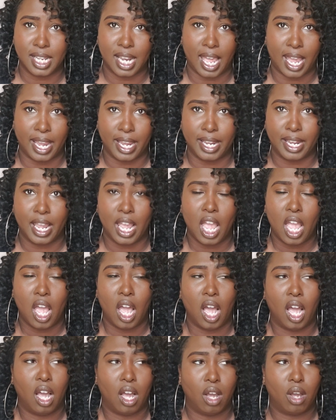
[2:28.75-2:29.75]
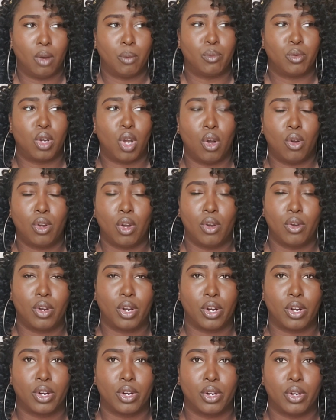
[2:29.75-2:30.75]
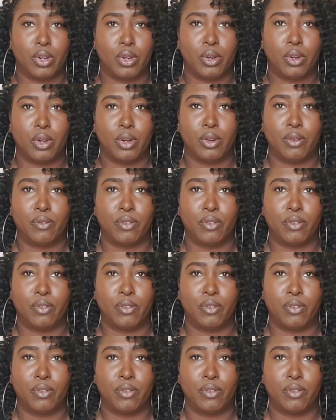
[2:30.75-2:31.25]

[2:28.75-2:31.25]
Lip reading: Like, Go-Go Curl